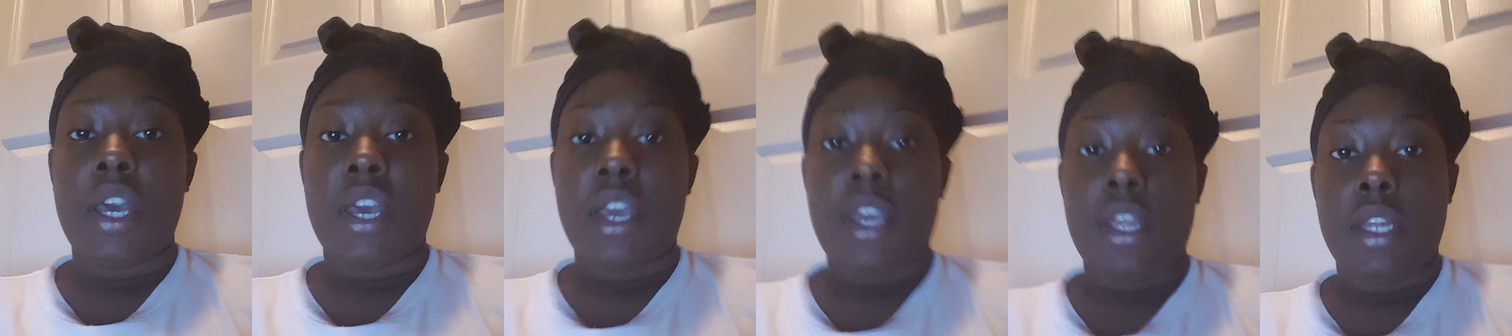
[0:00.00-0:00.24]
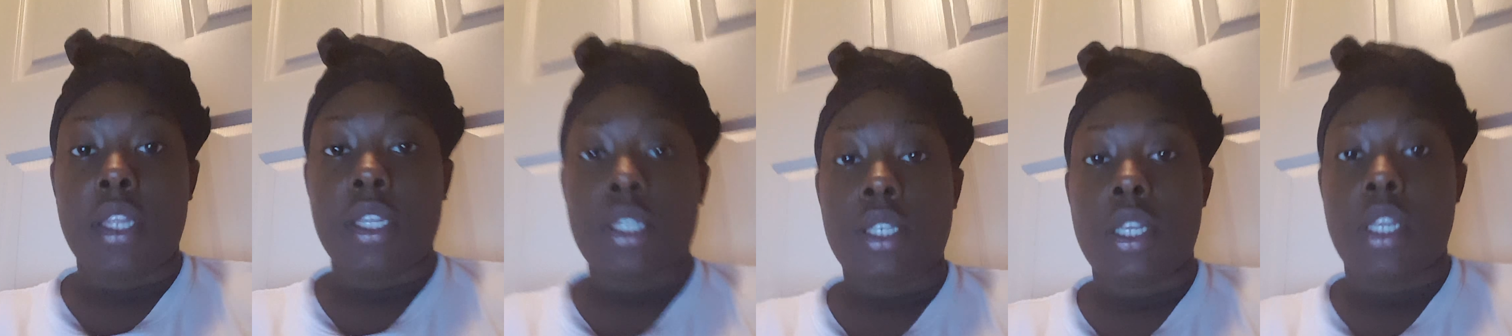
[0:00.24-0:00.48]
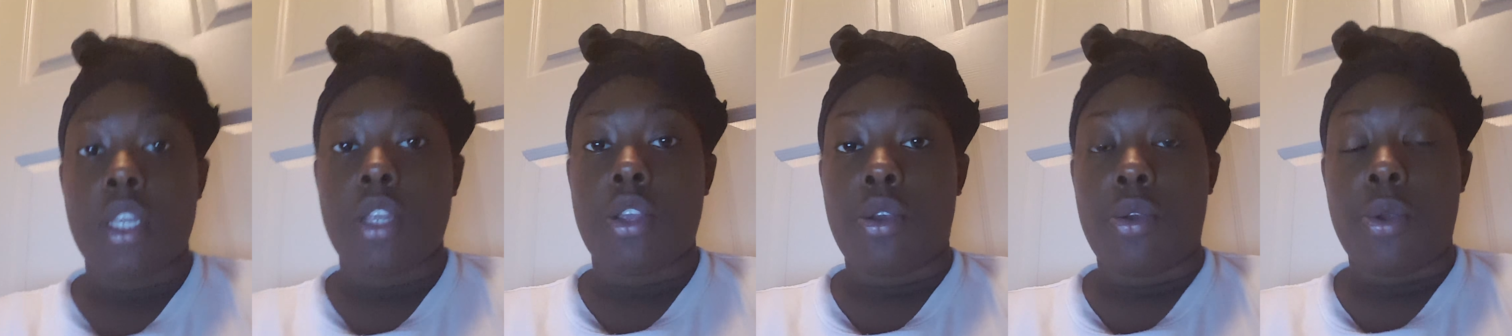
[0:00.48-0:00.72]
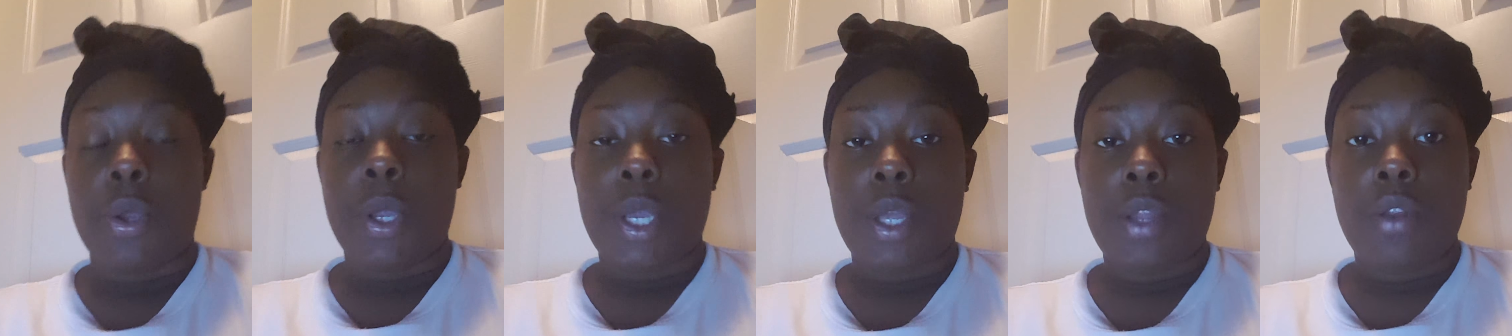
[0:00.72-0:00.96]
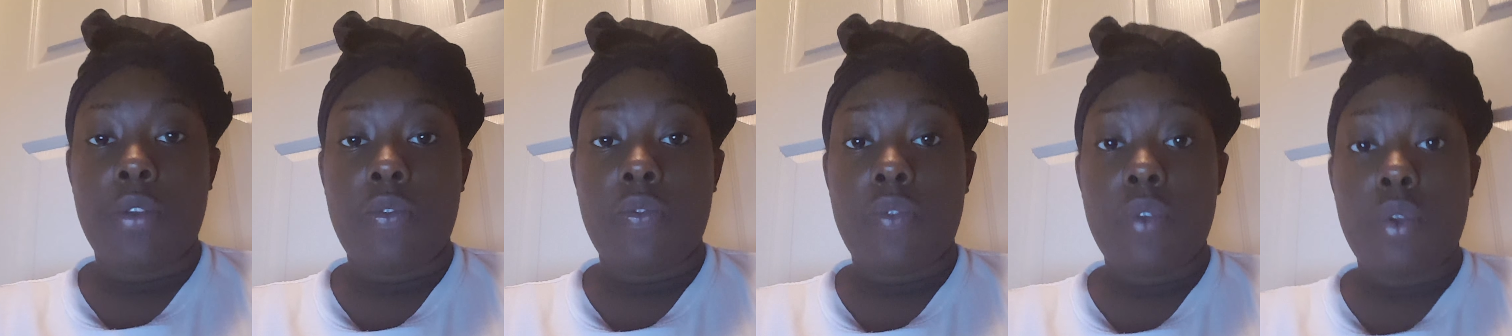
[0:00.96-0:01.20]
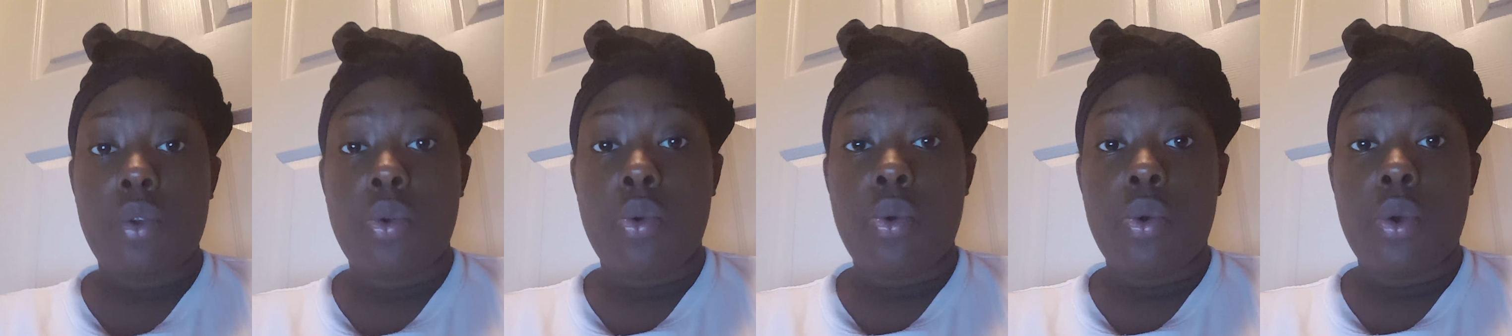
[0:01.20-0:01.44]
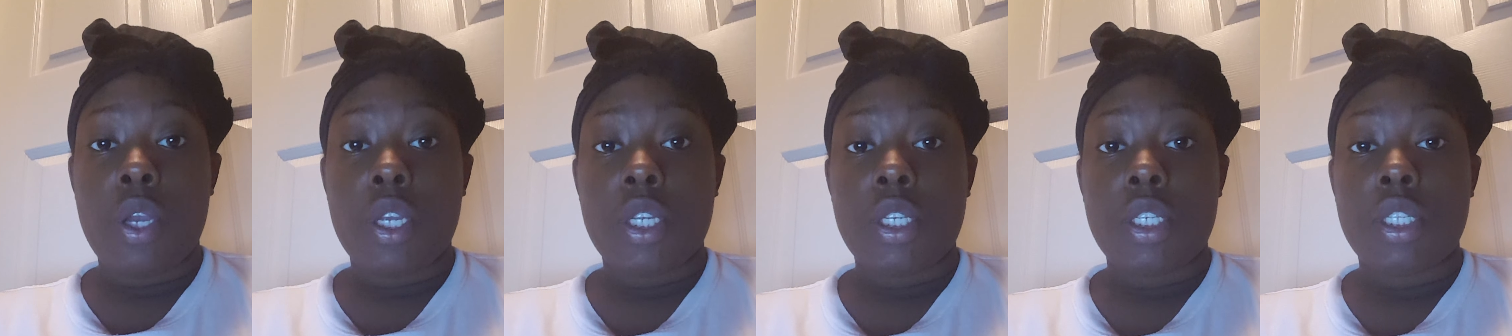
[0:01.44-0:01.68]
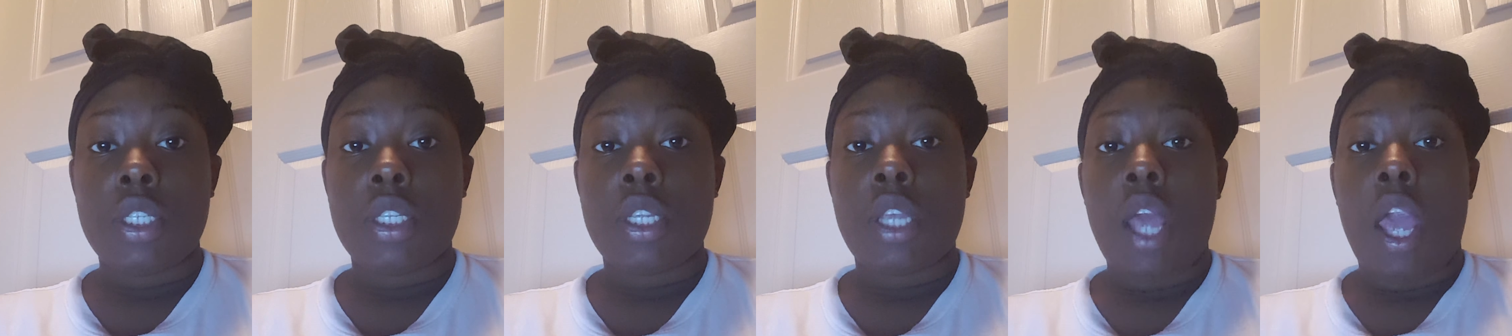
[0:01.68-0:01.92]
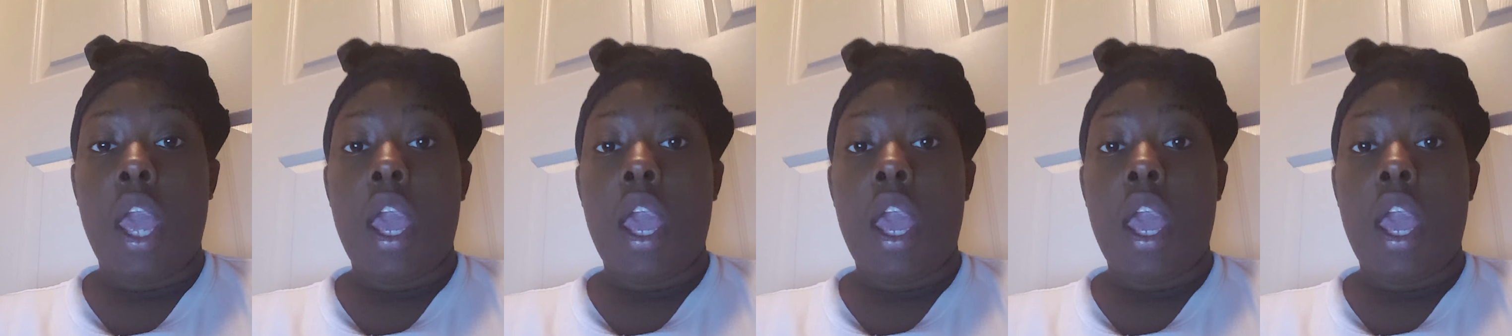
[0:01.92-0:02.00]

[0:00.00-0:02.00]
honest in your interview questions